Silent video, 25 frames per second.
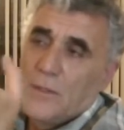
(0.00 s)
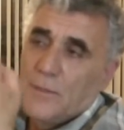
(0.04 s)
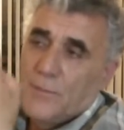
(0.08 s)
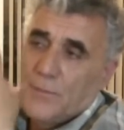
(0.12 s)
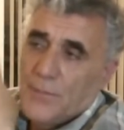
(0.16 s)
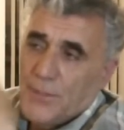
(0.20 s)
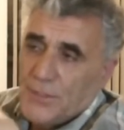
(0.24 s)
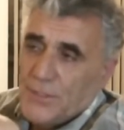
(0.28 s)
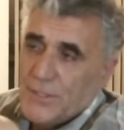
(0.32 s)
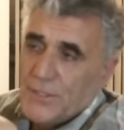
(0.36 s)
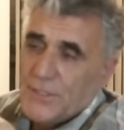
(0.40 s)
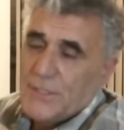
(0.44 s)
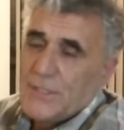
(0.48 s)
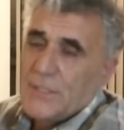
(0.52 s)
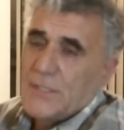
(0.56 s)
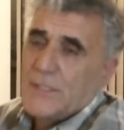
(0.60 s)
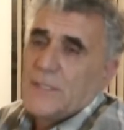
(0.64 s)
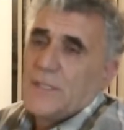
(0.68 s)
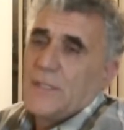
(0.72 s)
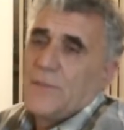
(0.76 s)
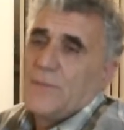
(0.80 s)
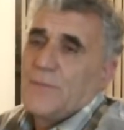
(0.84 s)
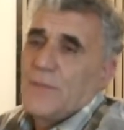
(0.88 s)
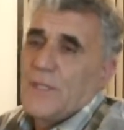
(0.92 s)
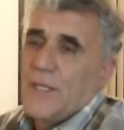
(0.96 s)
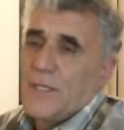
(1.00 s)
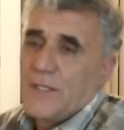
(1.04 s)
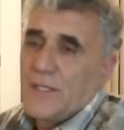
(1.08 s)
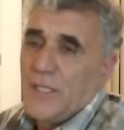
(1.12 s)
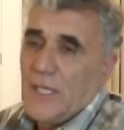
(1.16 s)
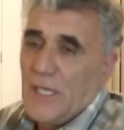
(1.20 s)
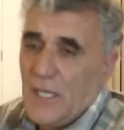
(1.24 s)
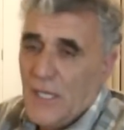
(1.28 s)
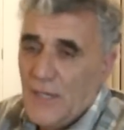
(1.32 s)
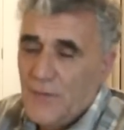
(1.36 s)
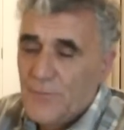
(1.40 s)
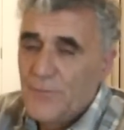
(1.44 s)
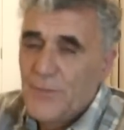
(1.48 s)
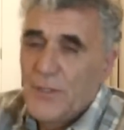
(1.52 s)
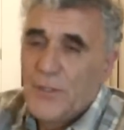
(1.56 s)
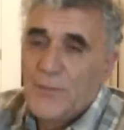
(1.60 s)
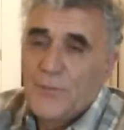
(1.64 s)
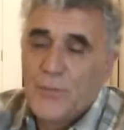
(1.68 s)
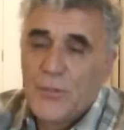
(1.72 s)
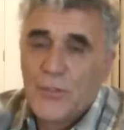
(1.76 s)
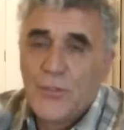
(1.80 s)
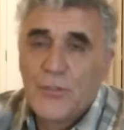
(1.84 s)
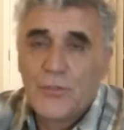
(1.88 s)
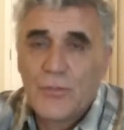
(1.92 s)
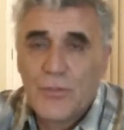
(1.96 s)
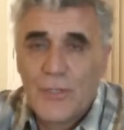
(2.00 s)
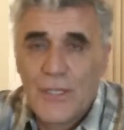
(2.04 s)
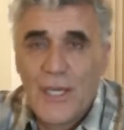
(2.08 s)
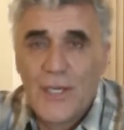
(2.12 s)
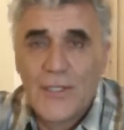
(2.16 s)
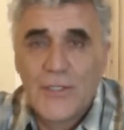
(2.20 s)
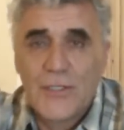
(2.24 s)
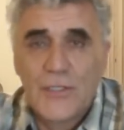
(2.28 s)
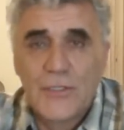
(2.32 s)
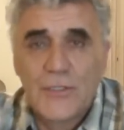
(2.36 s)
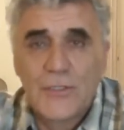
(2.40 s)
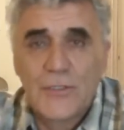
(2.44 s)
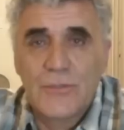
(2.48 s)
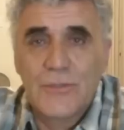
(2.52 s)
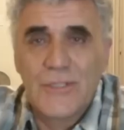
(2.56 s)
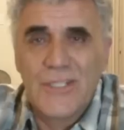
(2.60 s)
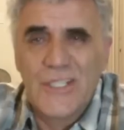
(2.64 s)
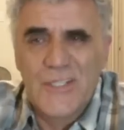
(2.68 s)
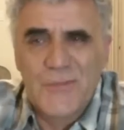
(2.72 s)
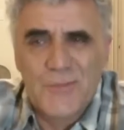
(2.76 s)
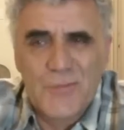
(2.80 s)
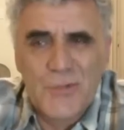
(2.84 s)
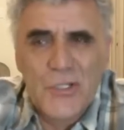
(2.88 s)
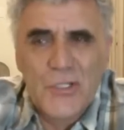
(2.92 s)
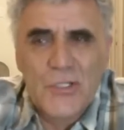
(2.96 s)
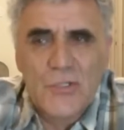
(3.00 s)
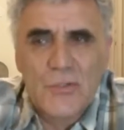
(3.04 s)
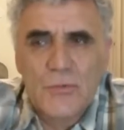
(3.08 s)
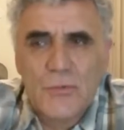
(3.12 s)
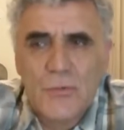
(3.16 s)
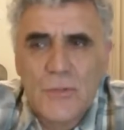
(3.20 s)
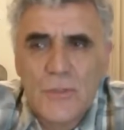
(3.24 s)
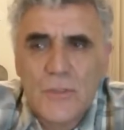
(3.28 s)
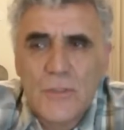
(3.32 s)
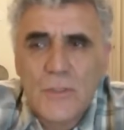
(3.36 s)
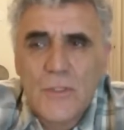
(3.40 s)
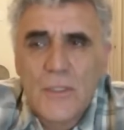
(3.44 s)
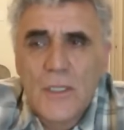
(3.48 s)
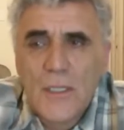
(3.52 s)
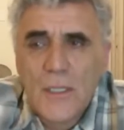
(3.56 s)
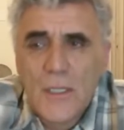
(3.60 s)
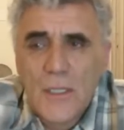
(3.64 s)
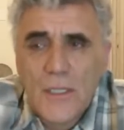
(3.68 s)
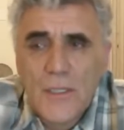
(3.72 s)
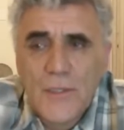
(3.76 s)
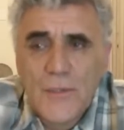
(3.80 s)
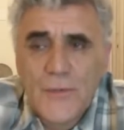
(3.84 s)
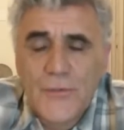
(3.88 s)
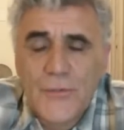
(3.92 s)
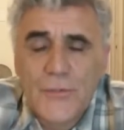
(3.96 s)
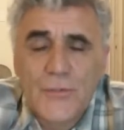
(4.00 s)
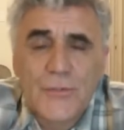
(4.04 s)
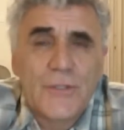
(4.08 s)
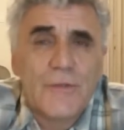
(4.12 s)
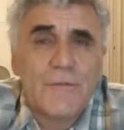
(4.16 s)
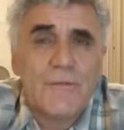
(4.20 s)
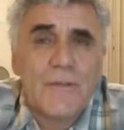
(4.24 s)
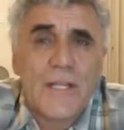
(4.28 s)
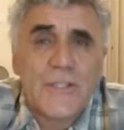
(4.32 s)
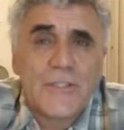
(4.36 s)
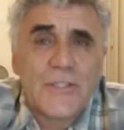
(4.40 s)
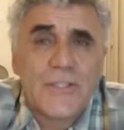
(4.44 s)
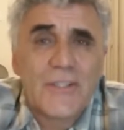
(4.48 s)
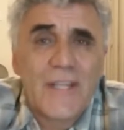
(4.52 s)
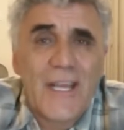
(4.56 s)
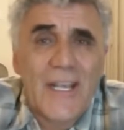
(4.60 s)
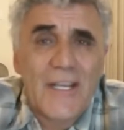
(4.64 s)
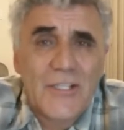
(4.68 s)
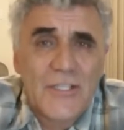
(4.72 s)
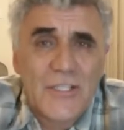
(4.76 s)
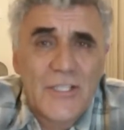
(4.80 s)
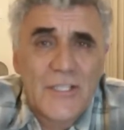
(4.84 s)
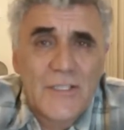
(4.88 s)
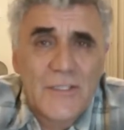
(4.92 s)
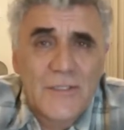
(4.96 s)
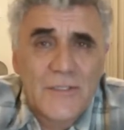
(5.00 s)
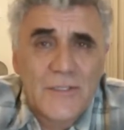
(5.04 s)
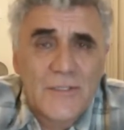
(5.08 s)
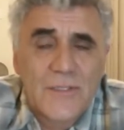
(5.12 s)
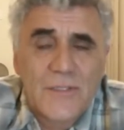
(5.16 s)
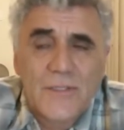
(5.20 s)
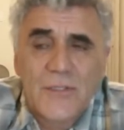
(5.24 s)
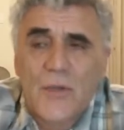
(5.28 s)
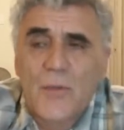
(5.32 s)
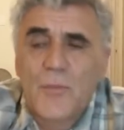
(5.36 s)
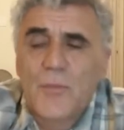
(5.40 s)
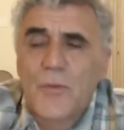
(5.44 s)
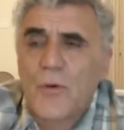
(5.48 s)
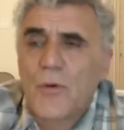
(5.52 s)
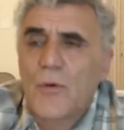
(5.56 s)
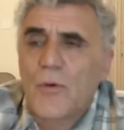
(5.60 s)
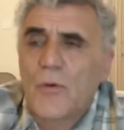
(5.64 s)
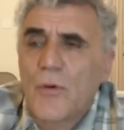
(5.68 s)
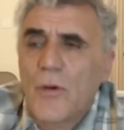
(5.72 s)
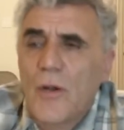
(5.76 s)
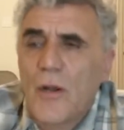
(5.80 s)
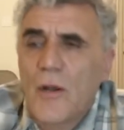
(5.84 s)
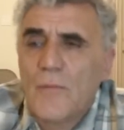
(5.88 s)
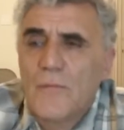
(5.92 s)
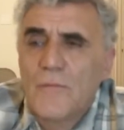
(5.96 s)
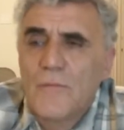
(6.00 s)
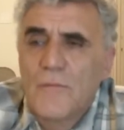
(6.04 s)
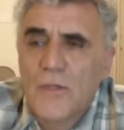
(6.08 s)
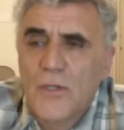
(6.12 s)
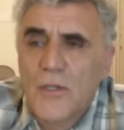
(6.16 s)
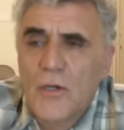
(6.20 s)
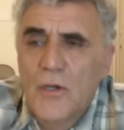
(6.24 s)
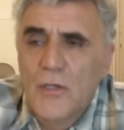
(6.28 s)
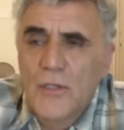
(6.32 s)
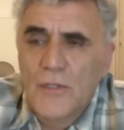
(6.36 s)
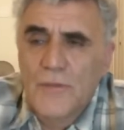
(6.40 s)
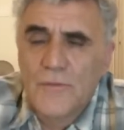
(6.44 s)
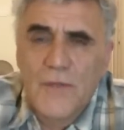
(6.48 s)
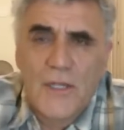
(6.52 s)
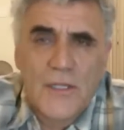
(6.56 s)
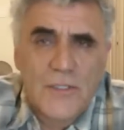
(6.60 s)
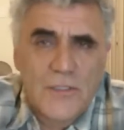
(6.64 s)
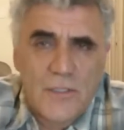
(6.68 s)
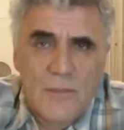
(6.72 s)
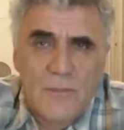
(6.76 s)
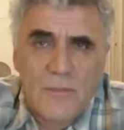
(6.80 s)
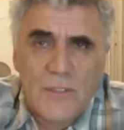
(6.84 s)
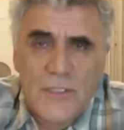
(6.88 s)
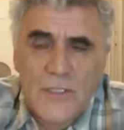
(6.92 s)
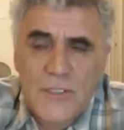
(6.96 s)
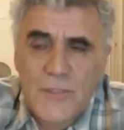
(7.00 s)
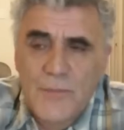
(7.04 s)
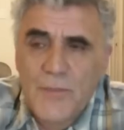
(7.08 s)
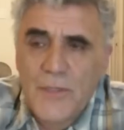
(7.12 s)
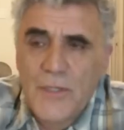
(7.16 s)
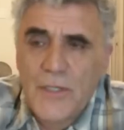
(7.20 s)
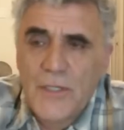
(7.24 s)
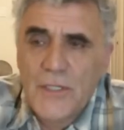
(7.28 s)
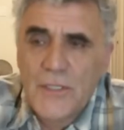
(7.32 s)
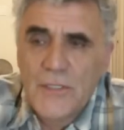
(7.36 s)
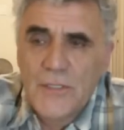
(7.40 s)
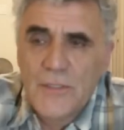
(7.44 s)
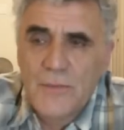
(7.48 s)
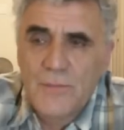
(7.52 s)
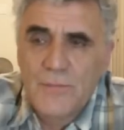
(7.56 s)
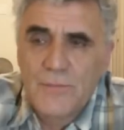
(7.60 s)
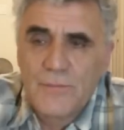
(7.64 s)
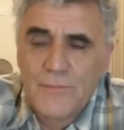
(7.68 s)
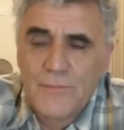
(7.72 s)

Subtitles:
But the system that they have been put together through the spiritual, through the vegetations program, we call it vegetable spirits,